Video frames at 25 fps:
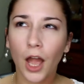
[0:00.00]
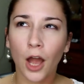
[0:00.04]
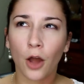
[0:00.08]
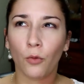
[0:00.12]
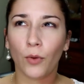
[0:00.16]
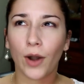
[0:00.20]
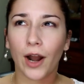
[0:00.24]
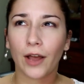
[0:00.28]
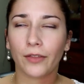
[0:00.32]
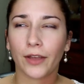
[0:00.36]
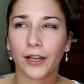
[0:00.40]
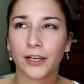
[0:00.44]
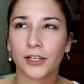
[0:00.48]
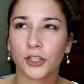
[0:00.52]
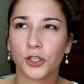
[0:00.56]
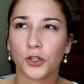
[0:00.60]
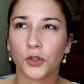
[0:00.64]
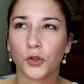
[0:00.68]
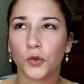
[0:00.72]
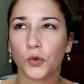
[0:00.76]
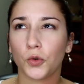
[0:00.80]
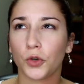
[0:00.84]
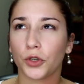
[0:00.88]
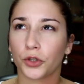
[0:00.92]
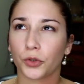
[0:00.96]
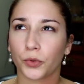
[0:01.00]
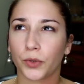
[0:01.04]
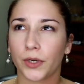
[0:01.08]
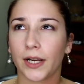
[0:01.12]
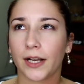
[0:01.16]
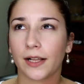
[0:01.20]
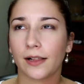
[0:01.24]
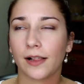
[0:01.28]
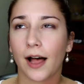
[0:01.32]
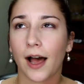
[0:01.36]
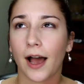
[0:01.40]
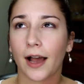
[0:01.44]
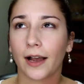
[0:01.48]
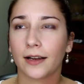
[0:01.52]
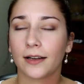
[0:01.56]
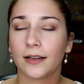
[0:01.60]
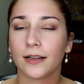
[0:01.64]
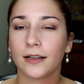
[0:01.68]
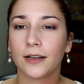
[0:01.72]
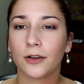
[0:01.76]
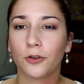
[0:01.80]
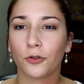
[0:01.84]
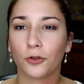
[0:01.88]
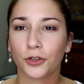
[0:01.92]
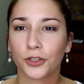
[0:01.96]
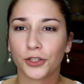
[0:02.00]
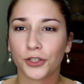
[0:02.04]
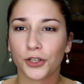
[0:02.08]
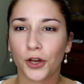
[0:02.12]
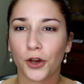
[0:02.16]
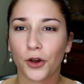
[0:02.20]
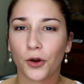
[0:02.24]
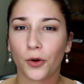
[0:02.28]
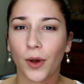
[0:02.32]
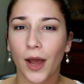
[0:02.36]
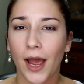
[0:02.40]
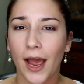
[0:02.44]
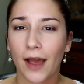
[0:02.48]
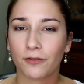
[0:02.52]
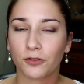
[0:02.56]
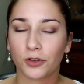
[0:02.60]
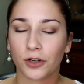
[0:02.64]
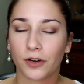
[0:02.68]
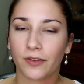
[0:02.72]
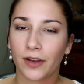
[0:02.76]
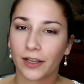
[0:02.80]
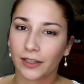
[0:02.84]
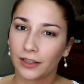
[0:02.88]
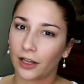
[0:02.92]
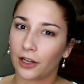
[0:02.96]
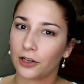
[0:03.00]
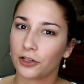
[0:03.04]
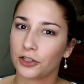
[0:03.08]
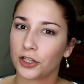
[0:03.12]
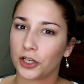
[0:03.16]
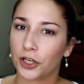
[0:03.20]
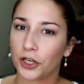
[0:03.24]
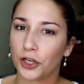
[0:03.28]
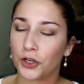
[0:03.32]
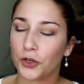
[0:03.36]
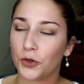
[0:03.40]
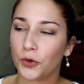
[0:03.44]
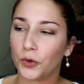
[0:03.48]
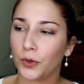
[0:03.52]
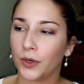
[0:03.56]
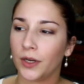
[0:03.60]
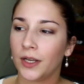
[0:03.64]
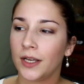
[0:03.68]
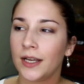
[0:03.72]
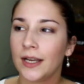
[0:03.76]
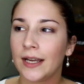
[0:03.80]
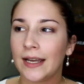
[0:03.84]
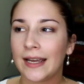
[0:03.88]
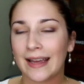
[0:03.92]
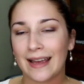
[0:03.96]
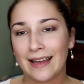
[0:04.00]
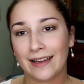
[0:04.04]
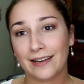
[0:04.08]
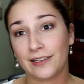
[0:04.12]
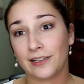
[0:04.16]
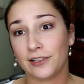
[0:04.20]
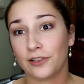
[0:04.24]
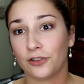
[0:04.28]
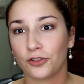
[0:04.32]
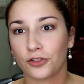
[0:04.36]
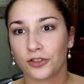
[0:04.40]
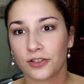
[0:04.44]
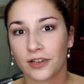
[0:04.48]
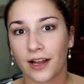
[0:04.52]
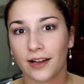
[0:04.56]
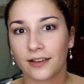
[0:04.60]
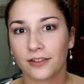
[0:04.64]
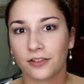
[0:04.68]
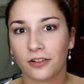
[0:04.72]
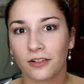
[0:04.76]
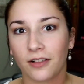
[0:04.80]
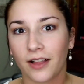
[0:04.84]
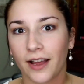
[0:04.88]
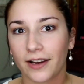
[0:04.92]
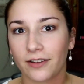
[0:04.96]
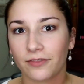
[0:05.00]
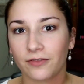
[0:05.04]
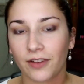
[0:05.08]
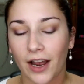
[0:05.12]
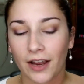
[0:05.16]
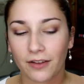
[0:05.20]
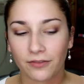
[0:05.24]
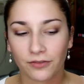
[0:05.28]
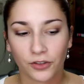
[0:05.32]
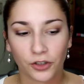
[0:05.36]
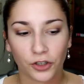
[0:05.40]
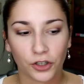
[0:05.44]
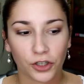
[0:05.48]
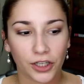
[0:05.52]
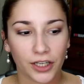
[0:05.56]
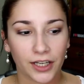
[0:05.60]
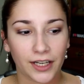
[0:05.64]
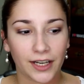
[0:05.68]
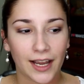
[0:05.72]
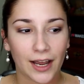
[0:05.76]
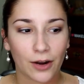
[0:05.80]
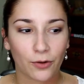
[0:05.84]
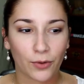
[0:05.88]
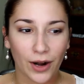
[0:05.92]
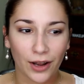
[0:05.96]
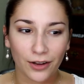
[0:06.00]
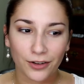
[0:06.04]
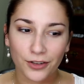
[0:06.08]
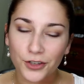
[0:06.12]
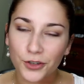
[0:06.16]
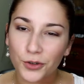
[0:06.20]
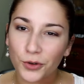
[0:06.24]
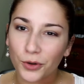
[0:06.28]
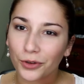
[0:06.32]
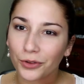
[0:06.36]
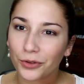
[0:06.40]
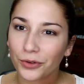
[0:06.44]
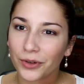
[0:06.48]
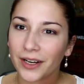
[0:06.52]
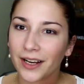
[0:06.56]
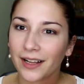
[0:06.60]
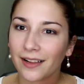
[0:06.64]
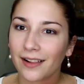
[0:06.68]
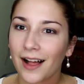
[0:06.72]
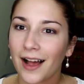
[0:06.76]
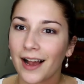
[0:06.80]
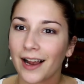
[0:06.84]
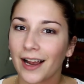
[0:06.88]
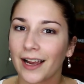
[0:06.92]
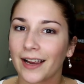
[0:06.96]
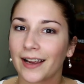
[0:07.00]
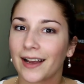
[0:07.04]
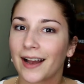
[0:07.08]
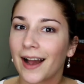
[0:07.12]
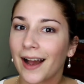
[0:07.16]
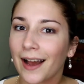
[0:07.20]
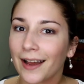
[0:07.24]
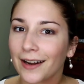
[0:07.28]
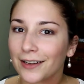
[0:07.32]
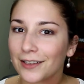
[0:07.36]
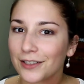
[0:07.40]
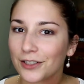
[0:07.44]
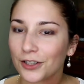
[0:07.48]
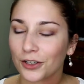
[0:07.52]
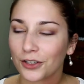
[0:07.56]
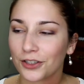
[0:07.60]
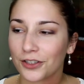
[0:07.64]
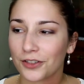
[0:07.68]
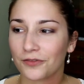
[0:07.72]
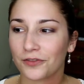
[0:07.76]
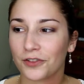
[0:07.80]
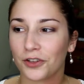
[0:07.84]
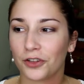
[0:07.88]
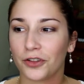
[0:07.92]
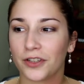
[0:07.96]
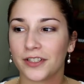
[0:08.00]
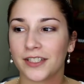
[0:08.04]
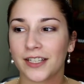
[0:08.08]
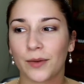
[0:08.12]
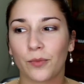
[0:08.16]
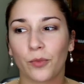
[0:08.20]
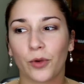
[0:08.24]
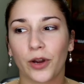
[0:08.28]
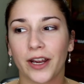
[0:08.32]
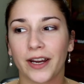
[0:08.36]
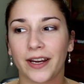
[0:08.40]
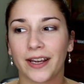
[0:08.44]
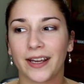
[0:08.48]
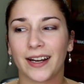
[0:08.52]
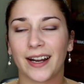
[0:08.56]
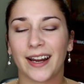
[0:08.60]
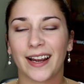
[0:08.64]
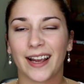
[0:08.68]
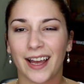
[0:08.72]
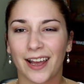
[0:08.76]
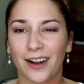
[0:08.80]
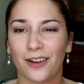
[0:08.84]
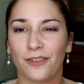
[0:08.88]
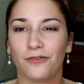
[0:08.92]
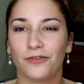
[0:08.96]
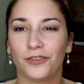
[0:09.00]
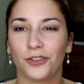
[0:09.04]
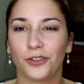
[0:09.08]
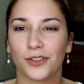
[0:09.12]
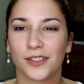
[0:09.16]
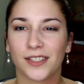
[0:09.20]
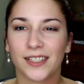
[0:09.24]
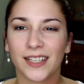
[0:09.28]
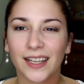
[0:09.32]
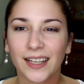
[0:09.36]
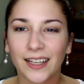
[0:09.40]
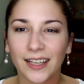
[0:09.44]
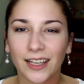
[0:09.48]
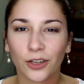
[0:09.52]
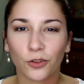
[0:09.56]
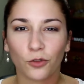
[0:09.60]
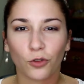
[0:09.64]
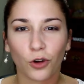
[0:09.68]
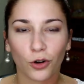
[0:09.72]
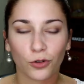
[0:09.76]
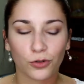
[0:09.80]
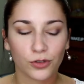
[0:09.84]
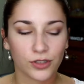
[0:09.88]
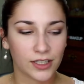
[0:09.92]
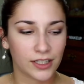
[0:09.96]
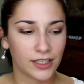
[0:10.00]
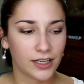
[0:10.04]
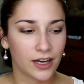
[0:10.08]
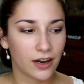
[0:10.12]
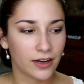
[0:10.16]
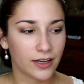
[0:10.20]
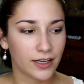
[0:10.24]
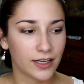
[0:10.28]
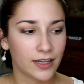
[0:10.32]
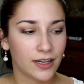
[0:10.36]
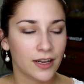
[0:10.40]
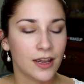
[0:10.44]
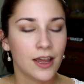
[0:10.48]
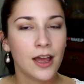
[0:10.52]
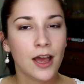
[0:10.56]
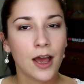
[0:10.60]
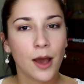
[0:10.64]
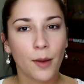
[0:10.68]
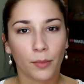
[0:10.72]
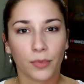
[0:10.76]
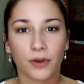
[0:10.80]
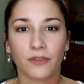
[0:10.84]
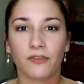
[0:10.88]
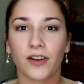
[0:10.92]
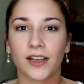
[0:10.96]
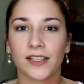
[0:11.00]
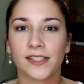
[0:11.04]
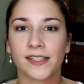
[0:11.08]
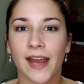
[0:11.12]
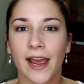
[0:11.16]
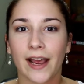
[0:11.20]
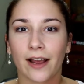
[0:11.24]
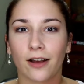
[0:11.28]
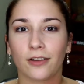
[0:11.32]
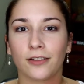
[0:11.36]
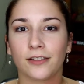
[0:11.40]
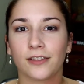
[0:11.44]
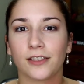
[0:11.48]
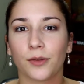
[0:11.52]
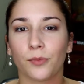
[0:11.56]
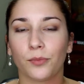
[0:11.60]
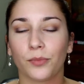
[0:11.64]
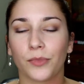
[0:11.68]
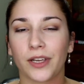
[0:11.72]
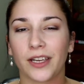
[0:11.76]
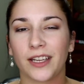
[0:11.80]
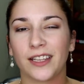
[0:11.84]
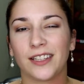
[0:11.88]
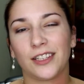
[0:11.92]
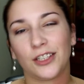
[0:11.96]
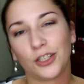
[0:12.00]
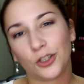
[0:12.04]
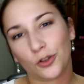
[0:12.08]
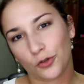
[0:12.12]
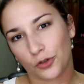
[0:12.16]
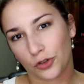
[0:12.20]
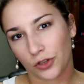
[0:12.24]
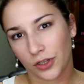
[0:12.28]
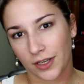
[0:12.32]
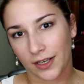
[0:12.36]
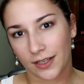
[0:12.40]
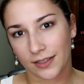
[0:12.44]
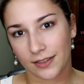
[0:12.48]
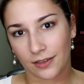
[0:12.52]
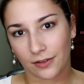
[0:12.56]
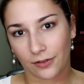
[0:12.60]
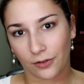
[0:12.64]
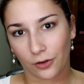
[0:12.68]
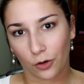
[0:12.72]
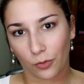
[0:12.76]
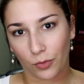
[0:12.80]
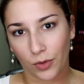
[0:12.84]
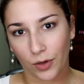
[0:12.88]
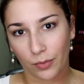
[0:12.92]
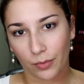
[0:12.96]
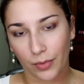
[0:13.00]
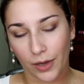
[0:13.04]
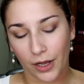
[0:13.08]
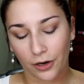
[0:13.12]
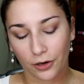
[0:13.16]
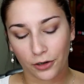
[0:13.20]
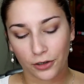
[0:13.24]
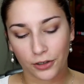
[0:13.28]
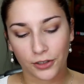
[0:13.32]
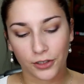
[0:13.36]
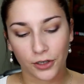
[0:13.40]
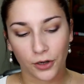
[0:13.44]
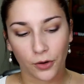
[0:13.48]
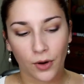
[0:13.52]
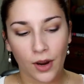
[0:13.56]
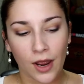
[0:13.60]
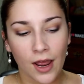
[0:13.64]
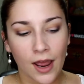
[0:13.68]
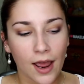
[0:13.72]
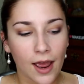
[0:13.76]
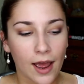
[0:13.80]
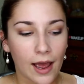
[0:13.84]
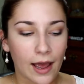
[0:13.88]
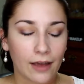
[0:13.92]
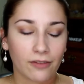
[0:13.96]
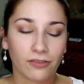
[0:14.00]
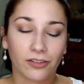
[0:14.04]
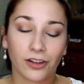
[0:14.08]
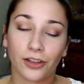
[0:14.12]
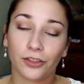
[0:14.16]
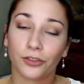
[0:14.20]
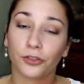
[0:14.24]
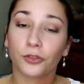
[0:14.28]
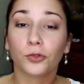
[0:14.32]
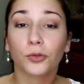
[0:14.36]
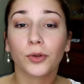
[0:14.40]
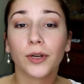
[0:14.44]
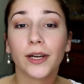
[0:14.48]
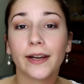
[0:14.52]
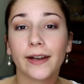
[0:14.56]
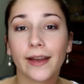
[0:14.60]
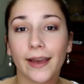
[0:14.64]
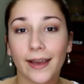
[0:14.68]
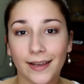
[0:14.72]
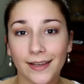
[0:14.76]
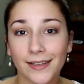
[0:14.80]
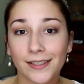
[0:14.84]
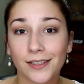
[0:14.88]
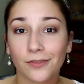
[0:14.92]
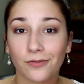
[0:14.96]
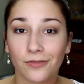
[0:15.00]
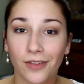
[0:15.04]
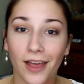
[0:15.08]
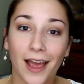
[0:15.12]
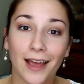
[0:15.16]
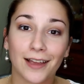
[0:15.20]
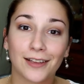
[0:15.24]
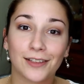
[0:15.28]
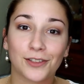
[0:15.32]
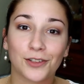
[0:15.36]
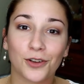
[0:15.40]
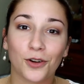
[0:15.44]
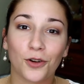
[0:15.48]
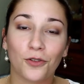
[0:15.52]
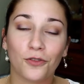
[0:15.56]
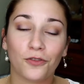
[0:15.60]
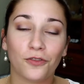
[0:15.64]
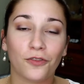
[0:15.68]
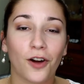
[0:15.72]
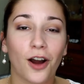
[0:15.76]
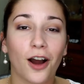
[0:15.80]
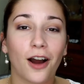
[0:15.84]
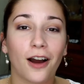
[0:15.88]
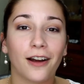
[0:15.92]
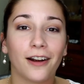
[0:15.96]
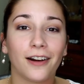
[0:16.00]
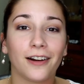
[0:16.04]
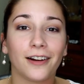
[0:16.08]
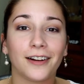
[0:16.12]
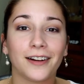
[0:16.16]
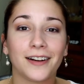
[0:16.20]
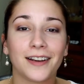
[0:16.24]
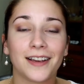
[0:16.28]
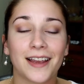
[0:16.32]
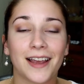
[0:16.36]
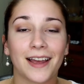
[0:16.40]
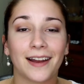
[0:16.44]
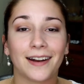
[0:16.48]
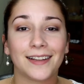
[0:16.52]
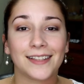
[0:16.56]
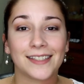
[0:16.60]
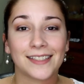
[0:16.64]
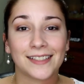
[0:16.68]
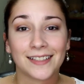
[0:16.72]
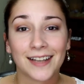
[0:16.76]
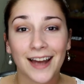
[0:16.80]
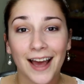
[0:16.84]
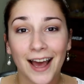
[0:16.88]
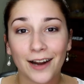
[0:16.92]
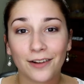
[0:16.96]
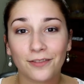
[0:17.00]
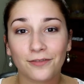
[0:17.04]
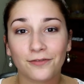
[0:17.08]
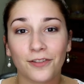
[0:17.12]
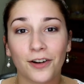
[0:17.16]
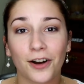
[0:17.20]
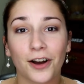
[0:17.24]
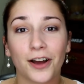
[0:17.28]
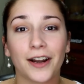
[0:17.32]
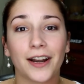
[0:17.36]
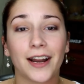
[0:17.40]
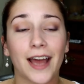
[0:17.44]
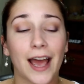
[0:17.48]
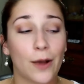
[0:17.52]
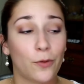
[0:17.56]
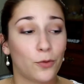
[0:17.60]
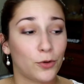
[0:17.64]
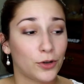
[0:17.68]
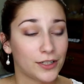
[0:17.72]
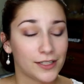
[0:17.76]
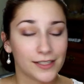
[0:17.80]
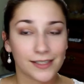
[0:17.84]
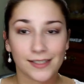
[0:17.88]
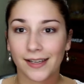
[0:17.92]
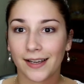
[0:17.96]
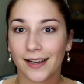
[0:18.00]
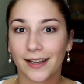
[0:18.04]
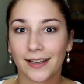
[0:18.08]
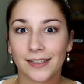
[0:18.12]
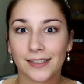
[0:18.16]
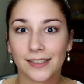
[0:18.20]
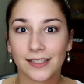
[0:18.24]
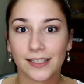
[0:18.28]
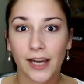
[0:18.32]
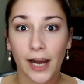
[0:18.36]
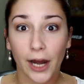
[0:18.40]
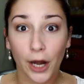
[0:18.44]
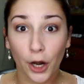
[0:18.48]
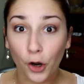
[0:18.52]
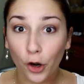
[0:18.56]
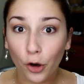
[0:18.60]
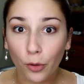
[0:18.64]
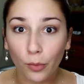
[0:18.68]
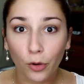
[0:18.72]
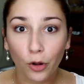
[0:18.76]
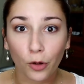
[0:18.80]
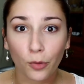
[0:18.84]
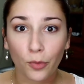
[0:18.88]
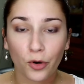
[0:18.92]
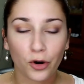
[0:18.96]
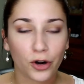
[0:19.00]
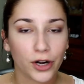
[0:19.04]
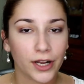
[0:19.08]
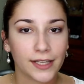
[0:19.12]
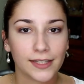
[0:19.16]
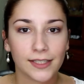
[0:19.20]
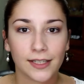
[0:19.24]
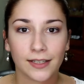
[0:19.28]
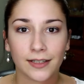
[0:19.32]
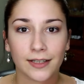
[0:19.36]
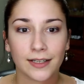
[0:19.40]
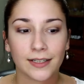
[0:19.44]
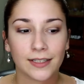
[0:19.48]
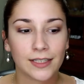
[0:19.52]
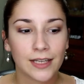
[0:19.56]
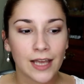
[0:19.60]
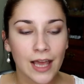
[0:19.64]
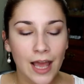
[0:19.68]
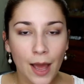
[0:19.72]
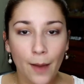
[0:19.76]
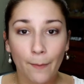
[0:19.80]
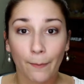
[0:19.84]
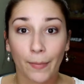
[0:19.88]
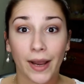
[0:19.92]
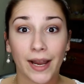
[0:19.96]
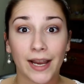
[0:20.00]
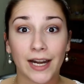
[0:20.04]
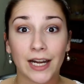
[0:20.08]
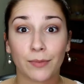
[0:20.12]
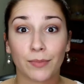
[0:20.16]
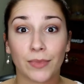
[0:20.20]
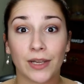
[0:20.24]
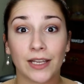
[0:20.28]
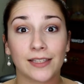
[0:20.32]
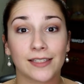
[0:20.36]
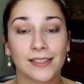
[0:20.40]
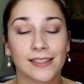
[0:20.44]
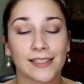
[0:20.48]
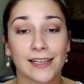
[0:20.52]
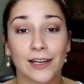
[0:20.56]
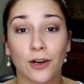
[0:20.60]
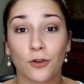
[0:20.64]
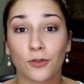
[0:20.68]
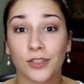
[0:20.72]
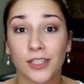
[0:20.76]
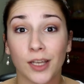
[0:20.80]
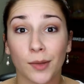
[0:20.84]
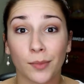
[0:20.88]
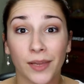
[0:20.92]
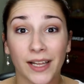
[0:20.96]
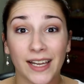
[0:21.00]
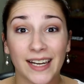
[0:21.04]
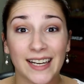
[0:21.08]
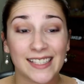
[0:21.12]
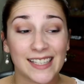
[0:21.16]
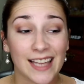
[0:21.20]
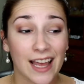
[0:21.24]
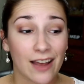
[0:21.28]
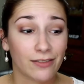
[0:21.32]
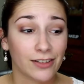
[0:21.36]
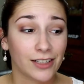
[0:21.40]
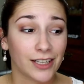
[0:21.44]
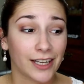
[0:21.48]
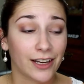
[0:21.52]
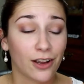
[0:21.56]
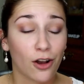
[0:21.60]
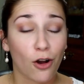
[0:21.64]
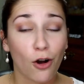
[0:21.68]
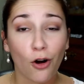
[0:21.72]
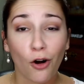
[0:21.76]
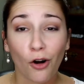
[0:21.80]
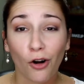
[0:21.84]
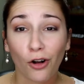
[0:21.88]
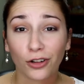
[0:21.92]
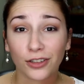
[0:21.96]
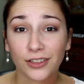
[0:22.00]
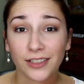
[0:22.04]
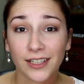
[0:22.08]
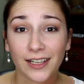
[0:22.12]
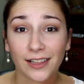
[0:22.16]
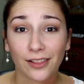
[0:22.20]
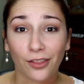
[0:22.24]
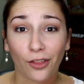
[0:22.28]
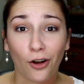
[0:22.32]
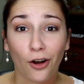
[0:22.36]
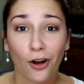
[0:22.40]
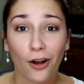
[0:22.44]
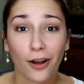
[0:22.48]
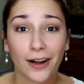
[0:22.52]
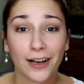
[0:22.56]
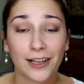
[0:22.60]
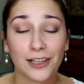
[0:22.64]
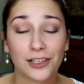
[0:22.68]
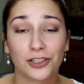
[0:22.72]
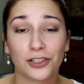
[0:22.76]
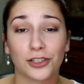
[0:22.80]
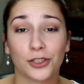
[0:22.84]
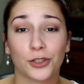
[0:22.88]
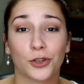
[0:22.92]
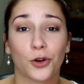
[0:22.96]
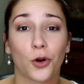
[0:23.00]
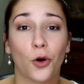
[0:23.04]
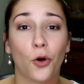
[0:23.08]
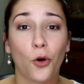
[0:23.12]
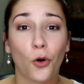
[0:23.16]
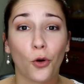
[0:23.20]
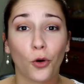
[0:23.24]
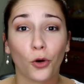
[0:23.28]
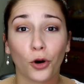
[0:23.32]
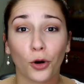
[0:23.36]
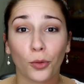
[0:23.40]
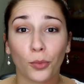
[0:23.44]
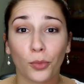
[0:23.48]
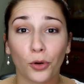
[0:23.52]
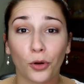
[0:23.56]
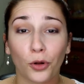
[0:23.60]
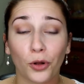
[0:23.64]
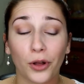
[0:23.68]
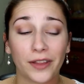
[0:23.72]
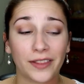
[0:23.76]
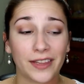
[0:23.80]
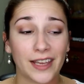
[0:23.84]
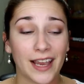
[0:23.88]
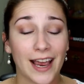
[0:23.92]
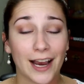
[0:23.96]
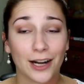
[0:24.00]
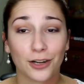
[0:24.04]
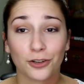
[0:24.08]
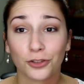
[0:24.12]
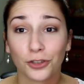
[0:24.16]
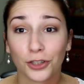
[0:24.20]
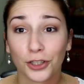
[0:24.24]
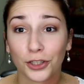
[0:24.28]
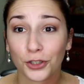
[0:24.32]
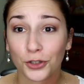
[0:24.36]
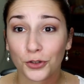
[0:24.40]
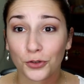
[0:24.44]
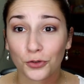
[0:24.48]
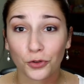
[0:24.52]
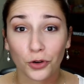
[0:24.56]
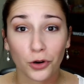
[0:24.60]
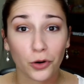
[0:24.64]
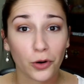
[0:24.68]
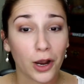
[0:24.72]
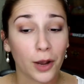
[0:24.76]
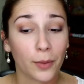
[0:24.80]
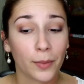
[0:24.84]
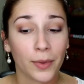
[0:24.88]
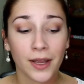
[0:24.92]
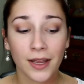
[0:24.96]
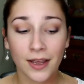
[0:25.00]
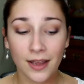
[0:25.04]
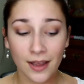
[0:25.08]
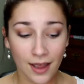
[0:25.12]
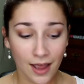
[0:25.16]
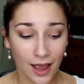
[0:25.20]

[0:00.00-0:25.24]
around like 2 or 3 o'clock or so, after I've had lunch at noon and dinner's not till like 5:30, around 2 or 3 o'clock I kind of start to feel the same way again. I kind of feel sick and gross and yucky, but if I snack on something it usually gets a little bit better. So I've had 3 days of that so far, and it's not fun. I wouldn't say it's terrible morning sickness by any means, because I know some ladies have it like all day long and it's just horrible and they actually do throw up.